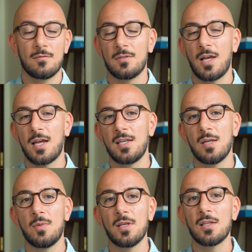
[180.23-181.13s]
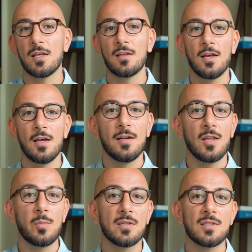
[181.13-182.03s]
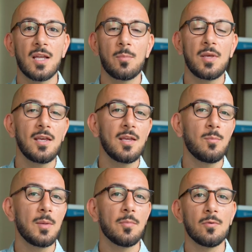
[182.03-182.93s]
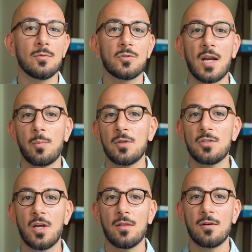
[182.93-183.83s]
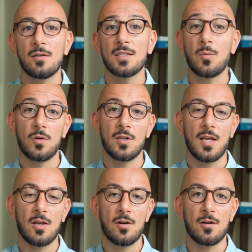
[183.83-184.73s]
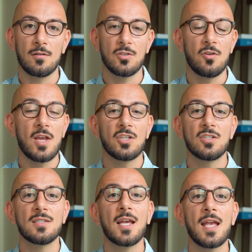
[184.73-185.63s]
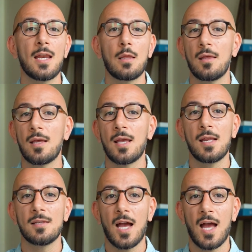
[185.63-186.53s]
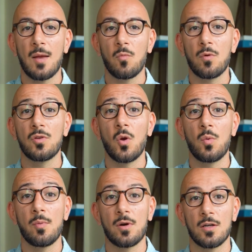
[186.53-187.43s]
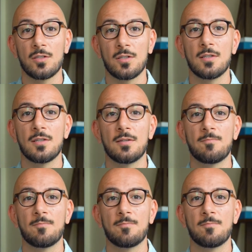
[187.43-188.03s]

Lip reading: The idea being that there'll be a stampede, people will trample each other, someone could get hurt. So you can't just say anything, anytime with no repercussions.